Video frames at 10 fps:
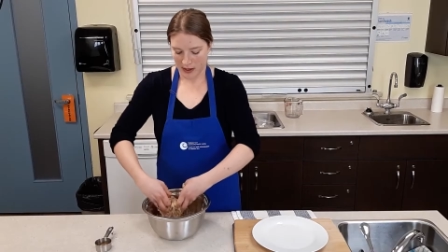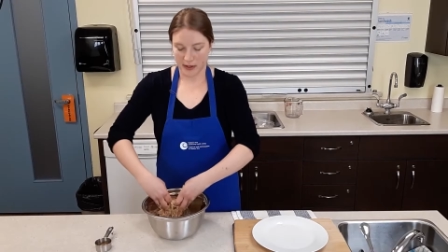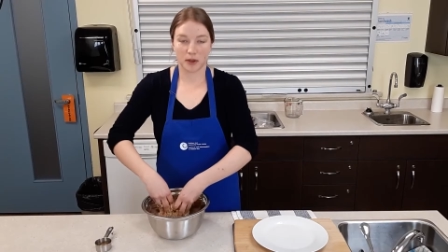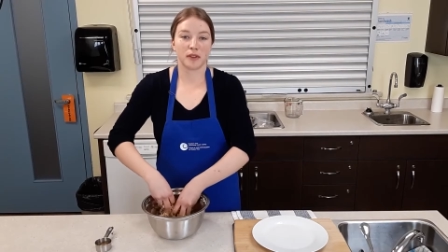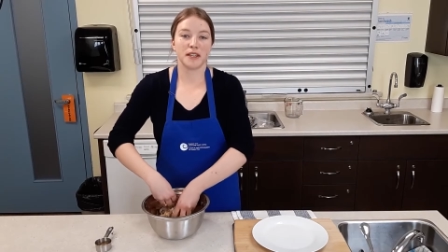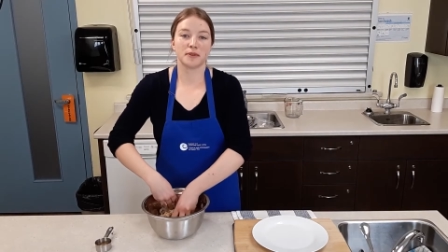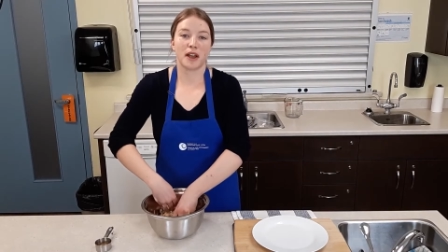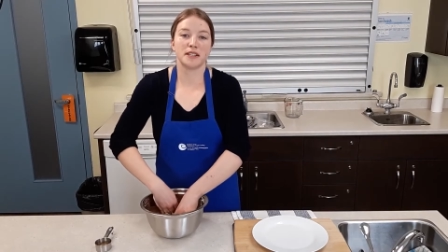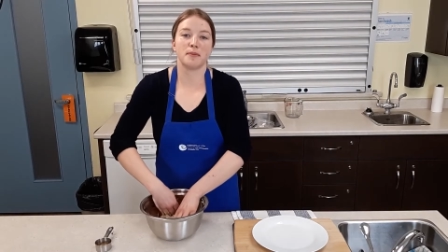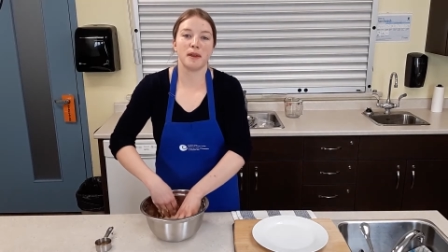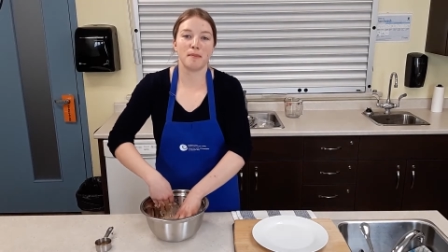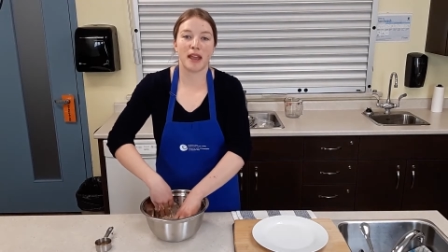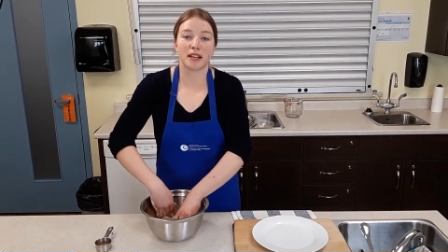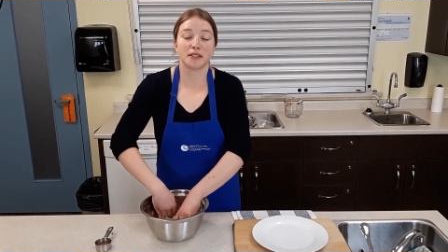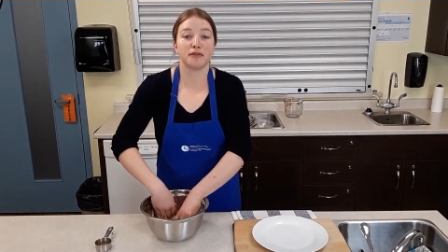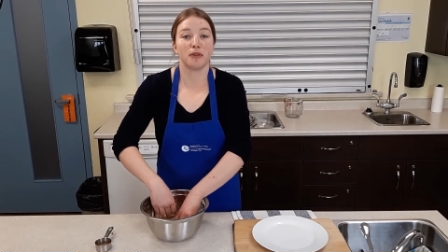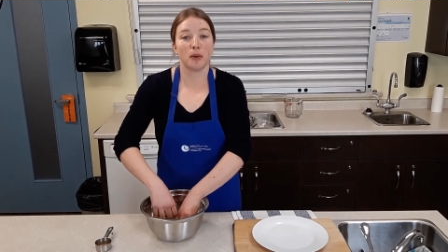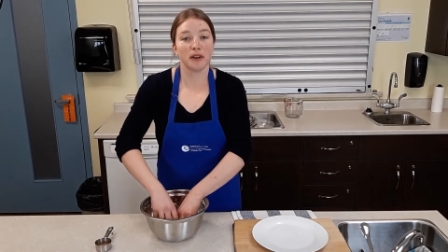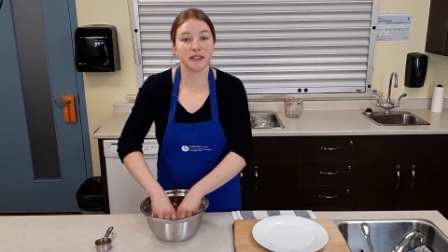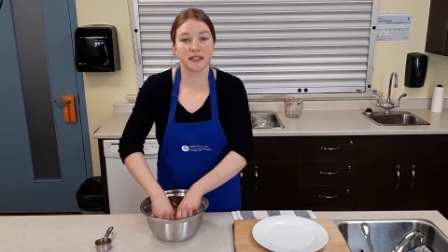So this recipe makes
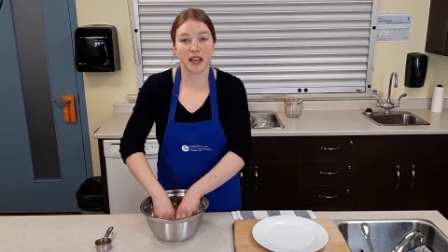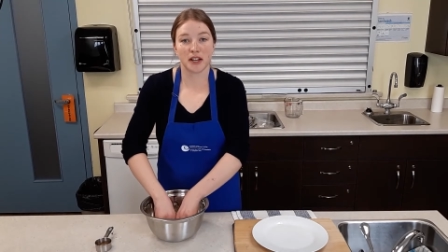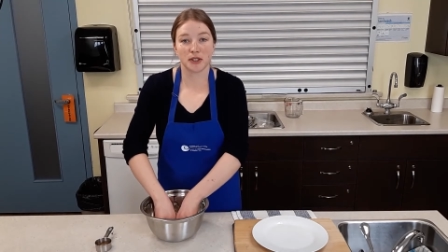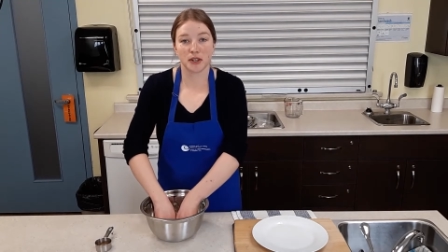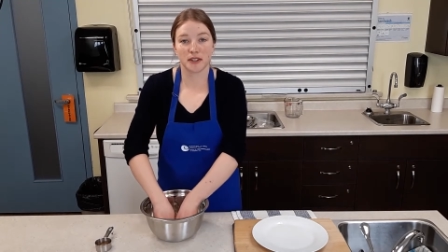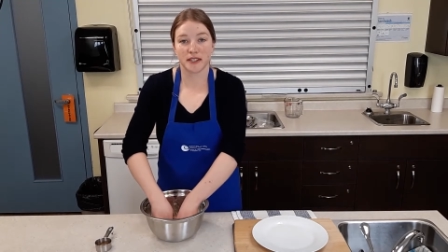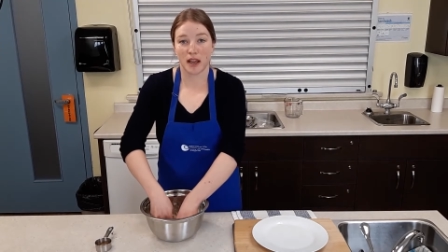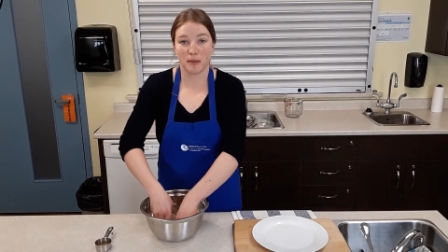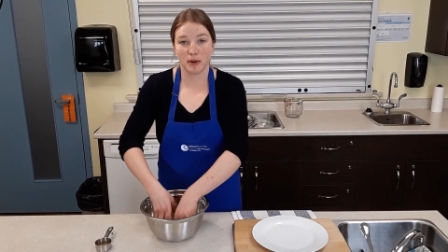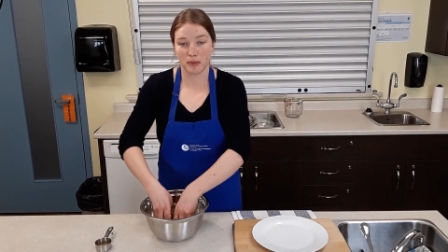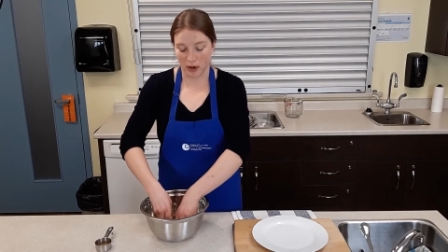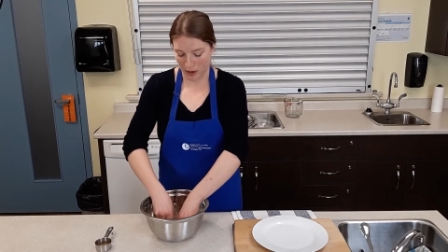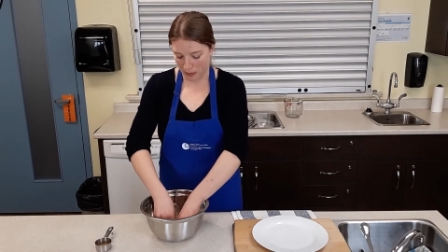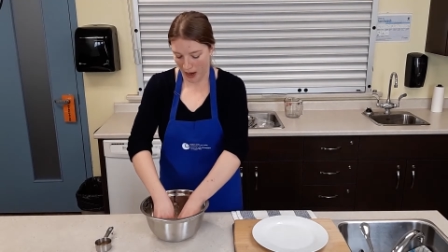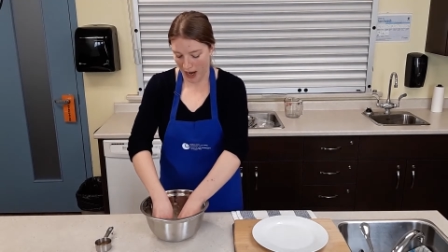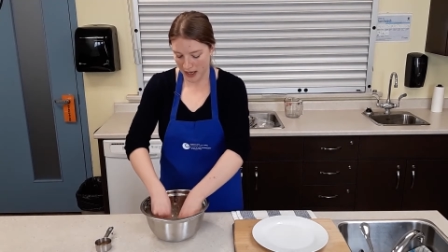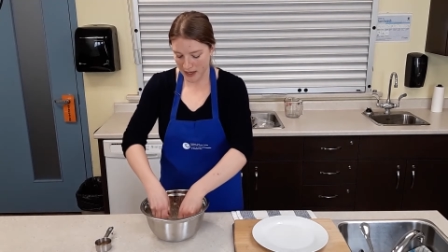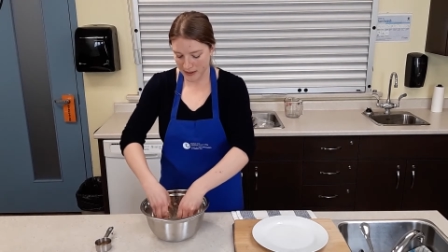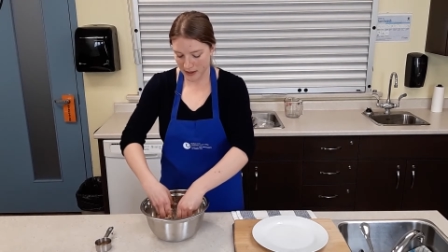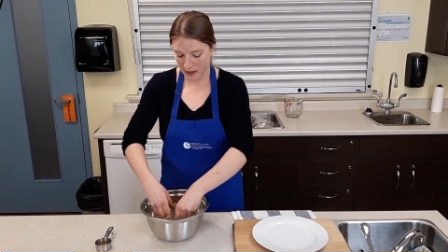4 standard salmon burger
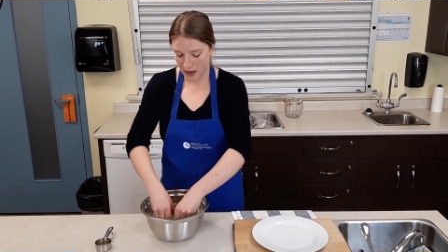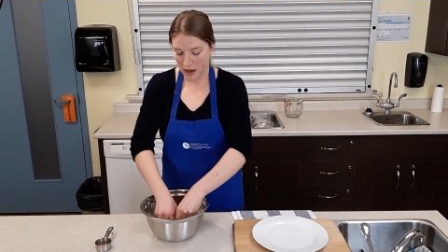patties,